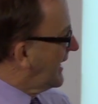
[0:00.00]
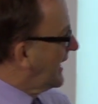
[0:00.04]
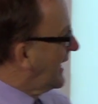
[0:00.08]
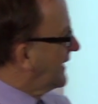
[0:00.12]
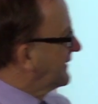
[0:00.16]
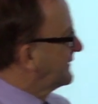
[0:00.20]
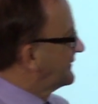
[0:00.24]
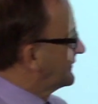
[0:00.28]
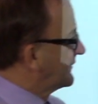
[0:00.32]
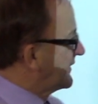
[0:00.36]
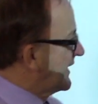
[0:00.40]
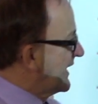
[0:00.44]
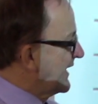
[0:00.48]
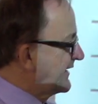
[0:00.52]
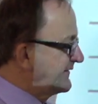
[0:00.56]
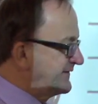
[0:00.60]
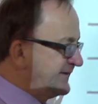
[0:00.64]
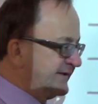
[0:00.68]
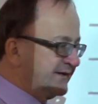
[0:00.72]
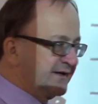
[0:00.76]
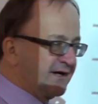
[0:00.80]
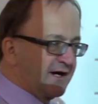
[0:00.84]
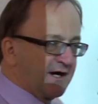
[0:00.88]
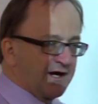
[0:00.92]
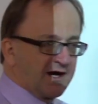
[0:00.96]
Under R
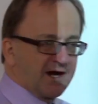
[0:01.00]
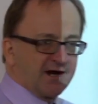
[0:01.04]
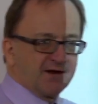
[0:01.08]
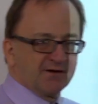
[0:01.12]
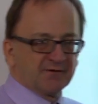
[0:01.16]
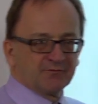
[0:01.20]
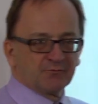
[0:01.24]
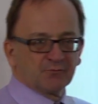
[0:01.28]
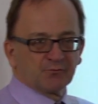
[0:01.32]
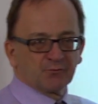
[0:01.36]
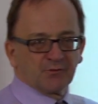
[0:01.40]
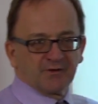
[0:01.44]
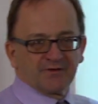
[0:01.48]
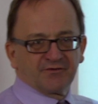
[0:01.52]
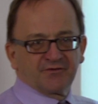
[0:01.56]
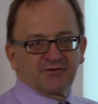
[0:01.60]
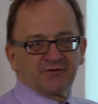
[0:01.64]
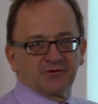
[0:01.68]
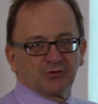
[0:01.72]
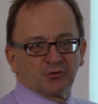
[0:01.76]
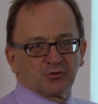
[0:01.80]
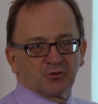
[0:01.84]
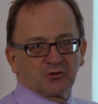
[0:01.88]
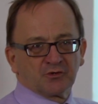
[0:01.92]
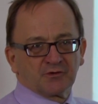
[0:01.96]
D R,
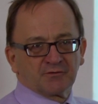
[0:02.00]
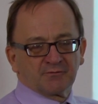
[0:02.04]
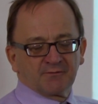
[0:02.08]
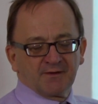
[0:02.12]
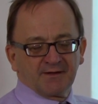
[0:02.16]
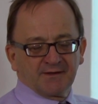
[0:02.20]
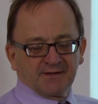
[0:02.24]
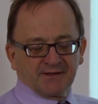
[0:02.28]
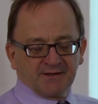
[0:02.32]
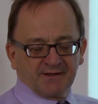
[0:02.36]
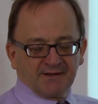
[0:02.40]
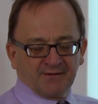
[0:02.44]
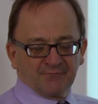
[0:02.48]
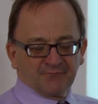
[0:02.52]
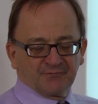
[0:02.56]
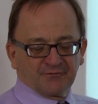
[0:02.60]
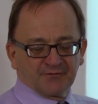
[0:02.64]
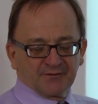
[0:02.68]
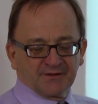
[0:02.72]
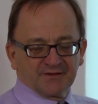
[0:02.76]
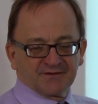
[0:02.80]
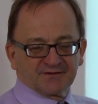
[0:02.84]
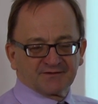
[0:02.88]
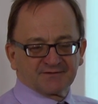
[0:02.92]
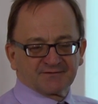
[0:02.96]
with your
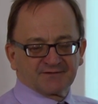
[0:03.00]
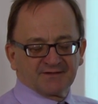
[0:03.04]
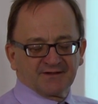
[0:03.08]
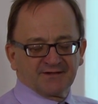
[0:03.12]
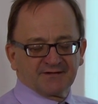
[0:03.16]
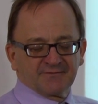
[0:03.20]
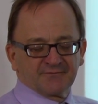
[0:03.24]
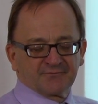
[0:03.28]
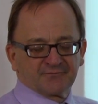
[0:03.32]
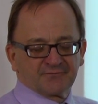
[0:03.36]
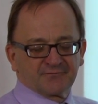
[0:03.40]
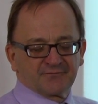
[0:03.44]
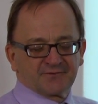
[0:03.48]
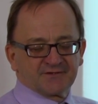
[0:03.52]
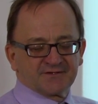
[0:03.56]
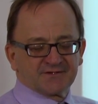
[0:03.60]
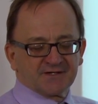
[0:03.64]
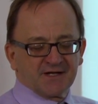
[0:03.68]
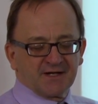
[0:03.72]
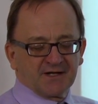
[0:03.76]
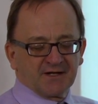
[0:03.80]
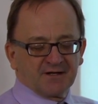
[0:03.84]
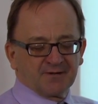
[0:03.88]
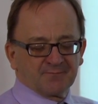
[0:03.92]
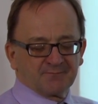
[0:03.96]
infinite-lived
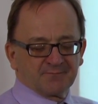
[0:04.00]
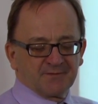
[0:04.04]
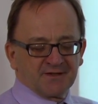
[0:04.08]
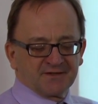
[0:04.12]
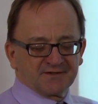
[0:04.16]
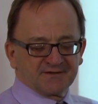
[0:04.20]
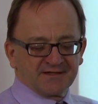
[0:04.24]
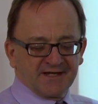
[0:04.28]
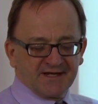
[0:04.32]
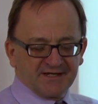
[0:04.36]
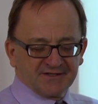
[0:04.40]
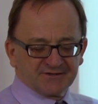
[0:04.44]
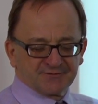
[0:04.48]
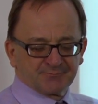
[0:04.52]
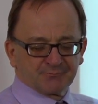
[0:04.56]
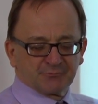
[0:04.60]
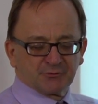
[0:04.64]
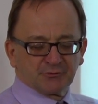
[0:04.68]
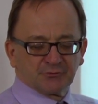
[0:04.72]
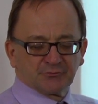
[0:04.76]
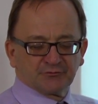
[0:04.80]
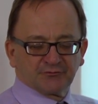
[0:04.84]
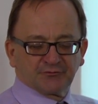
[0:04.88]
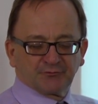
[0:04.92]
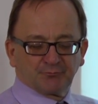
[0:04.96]
um,
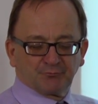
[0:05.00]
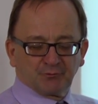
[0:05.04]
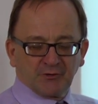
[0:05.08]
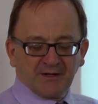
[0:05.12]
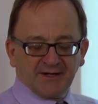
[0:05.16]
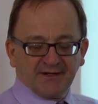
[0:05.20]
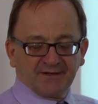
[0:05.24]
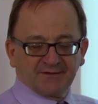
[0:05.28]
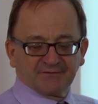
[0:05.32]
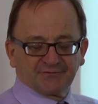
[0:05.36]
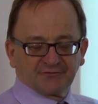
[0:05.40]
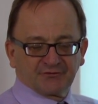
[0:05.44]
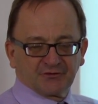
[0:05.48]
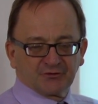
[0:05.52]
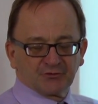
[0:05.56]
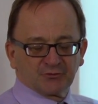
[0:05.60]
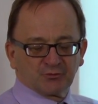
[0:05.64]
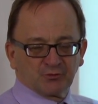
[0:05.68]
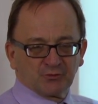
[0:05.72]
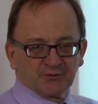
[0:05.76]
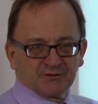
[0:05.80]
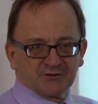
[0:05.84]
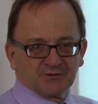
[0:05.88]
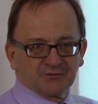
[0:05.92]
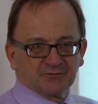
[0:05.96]
intangibles, brands,
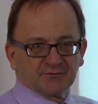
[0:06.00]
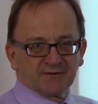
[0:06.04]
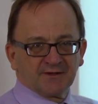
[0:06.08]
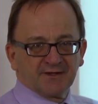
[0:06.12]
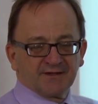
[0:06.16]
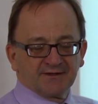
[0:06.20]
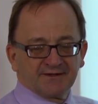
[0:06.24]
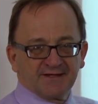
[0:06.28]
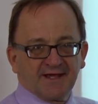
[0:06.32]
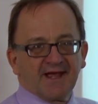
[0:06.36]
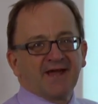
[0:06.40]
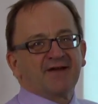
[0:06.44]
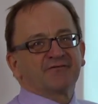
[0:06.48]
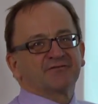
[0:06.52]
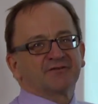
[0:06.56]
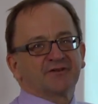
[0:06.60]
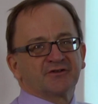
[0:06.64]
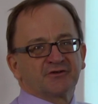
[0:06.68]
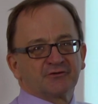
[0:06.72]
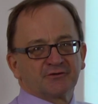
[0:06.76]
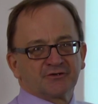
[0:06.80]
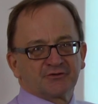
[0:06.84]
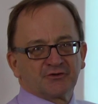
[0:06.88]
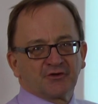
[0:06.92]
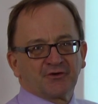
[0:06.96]
goodwill, you have to
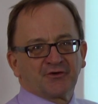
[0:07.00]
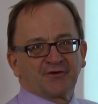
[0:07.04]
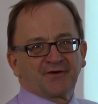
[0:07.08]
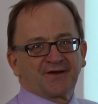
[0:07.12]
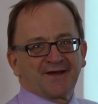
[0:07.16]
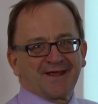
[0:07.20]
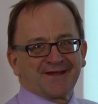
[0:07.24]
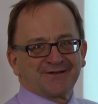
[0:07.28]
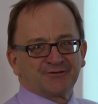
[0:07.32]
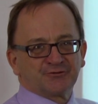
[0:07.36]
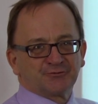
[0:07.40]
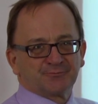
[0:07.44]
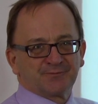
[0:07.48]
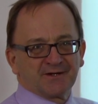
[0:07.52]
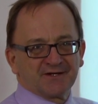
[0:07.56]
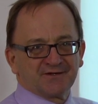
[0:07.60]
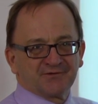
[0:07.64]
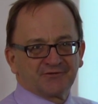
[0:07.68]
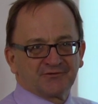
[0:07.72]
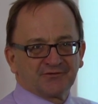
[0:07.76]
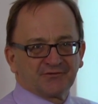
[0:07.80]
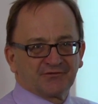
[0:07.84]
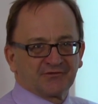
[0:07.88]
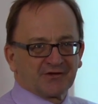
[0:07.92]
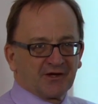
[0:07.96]
do it on an annual
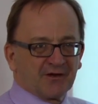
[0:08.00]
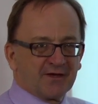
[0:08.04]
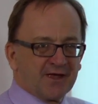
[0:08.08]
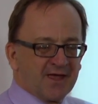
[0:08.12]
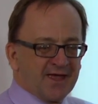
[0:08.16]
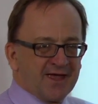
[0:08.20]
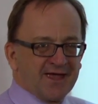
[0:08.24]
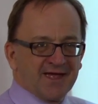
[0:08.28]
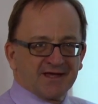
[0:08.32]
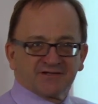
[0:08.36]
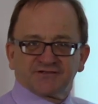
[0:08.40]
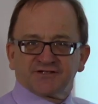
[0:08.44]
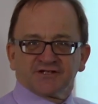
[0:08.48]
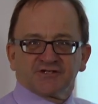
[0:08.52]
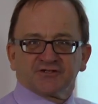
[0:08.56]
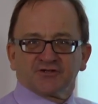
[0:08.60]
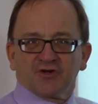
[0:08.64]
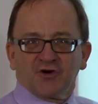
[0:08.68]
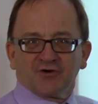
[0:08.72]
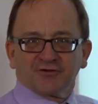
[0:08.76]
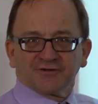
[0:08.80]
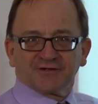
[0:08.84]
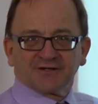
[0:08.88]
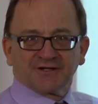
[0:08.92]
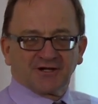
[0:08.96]
basis. So it's a
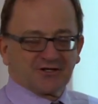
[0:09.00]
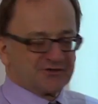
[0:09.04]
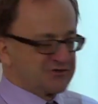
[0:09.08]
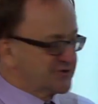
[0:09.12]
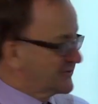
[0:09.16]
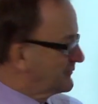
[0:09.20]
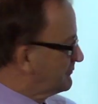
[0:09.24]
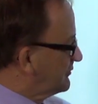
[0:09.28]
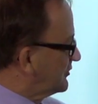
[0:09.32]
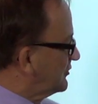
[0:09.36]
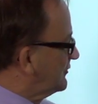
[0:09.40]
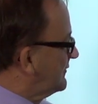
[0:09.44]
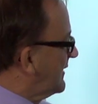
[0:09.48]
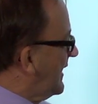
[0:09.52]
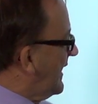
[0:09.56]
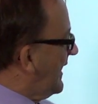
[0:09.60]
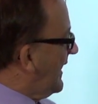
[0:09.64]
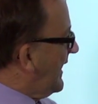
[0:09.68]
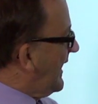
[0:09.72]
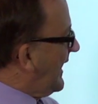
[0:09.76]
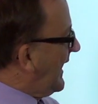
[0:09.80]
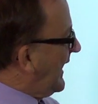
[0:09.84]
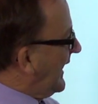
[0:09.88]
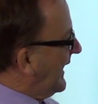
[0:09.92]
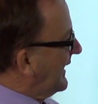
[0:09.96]
not negotiable.
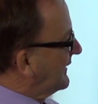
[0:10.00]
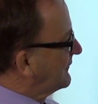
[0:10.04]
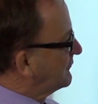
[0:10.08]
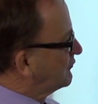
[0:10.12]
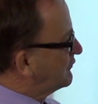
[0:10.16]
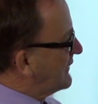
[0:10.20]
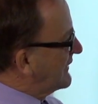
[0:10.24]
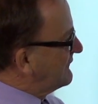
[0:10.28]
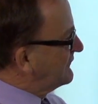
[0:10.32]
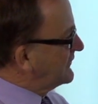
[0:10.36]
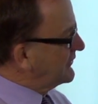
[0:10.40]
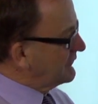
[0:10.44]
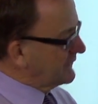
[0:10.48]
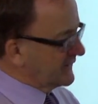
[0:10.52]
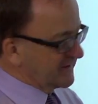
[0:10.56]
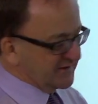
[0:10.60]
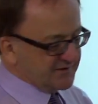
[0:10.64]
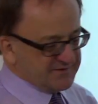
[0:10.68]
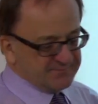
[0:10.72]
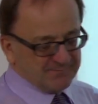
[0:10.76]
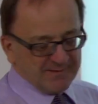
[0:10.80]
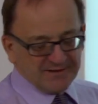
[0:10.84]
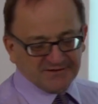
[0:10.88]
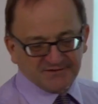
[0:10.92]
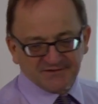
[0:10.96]
And revenue and
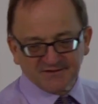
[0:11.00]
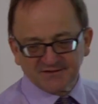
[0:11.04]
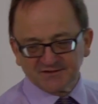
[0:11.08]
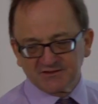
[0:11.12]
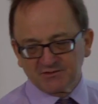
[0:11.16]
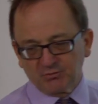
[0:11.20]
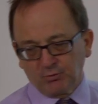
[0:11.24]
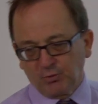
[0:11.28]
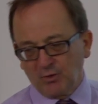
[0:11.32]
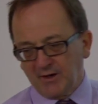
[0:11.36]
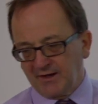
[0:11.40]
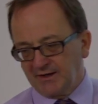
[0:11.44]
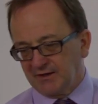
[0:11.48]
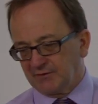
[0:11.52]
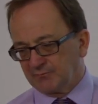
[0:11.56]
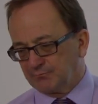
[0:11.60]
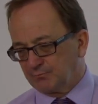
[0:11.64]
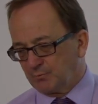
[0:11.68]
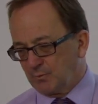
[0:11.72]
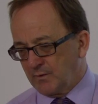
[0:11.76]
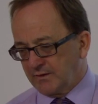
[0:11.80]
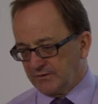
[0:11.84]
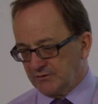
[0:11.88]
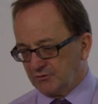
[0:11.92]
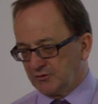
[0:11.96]
expenses,
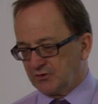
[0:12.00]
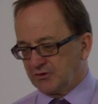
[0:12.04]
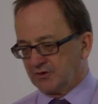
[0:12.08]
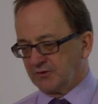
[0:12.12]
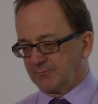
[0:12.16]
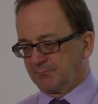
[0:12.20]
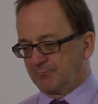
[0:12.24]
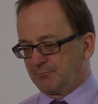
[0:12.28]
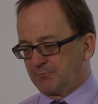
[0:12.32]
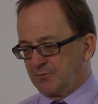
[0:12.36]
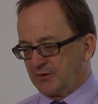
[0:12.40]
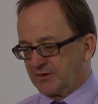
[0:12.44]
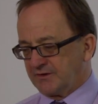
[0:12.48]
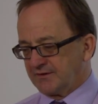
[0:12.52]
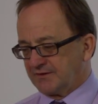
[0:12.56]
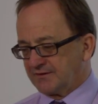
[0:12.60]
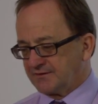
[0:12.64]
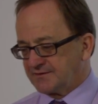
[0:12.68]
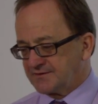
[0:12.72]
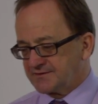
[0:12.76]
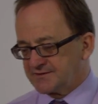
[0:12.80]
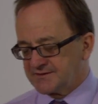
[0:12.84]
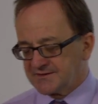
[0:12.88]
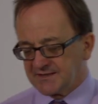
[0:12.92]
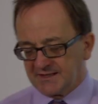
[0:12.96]
well, you could put
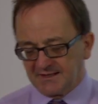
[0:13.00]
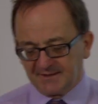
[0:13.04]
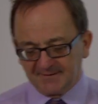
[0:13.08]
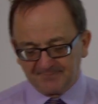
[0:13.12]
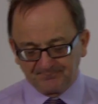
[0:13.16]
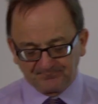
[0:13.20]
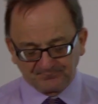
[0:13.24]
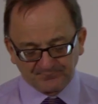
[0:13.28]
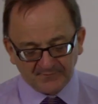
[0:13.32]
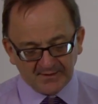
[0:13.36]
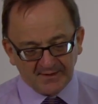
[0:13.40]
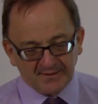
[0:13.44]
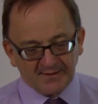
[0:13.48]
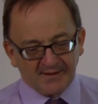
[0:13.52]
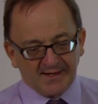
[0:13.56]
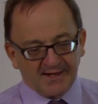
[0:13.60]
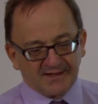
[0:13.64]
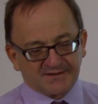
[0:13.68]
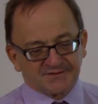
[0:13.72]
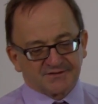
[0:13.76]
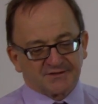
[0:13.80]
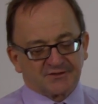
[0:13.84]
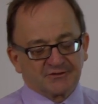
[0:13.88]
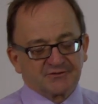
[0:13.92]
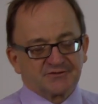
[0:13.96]
it um,
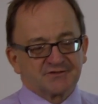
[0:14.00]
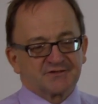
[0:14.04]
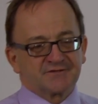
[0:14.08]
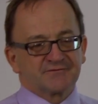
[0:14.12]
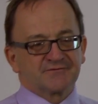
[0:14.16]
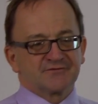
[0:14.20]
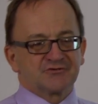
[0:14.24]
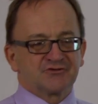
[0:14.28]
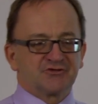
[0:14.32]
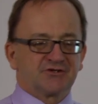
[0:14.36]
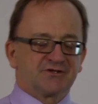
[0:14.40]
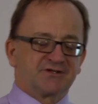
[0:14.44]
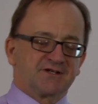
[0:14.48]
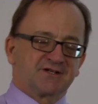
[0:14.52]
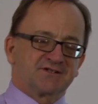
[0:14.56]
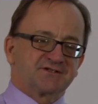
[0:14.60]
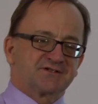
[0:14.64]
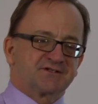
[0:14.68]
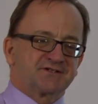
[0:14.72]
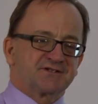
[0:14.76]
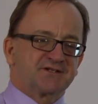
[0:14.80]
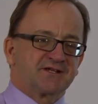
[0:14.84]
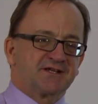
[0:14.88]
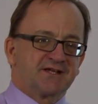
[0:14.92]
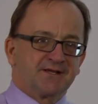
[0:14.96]
exclusive of G
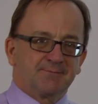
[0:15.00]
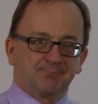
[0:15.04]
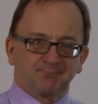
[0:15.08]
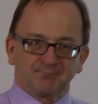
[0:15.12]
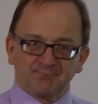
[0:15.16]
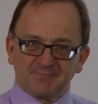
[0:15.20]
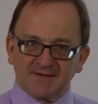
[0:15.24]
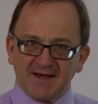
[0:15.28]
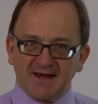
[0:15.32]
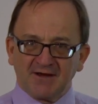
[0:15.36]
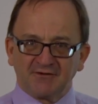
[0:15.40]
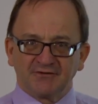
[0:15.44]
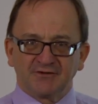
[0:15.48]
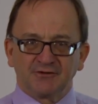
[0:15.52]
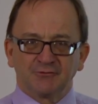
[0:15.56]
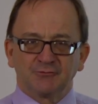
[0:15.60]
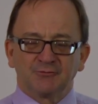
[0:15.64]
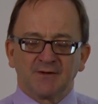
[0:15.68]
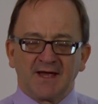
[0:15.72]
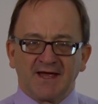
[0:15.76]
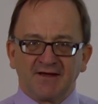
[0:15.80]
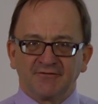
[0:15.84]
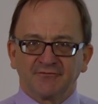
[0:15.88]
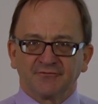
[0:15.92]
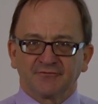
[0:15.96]
S T. Now you
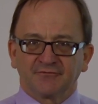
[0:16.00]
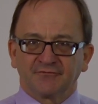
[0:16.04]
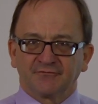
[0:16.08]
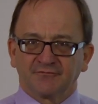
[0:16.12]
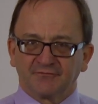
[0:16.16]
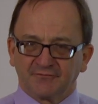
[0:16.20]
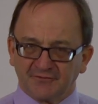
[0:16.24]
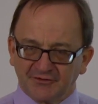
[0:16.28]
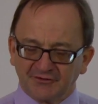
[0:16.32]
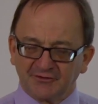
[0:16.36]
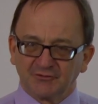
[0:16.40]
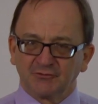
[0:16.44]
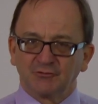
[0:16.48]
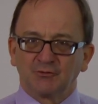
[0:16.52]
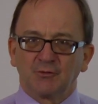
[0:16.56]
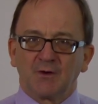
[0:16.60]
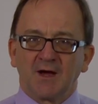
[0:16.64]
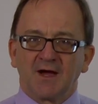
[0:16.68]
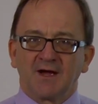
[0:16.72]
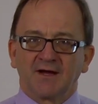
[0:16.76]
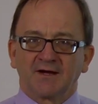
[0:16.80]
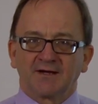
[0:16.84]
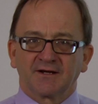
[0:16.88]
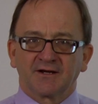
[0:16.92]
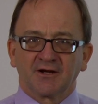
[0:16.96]
have to
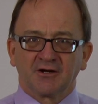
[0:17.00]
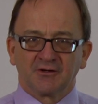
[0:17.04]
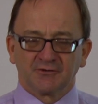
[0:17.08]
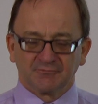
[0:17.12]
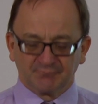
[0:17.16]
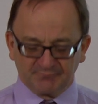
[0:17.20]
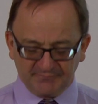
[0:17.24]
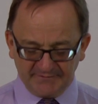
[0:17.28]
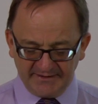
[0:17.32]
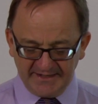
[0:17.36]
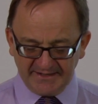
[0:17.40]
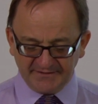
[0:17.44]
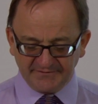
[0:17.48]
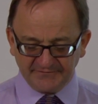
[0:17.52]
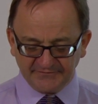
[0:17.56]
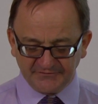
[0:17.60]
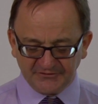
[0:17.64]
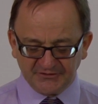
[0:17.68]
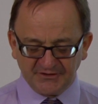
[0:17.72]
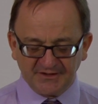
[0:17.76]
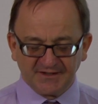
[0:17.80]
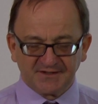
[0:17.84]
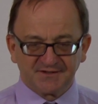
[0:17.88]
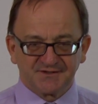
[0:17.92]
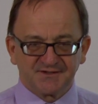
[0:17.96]
uh, go net of
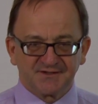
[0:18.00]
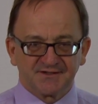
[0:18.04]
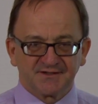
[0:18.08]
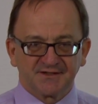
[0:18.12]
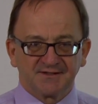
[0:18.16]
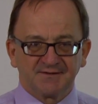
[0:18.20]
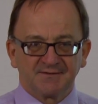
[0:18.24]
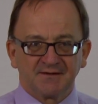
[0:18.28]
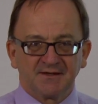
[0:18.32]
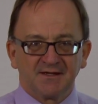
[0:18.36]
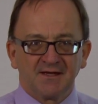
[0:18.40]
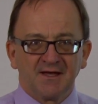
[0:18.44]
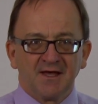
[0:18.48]
G S T.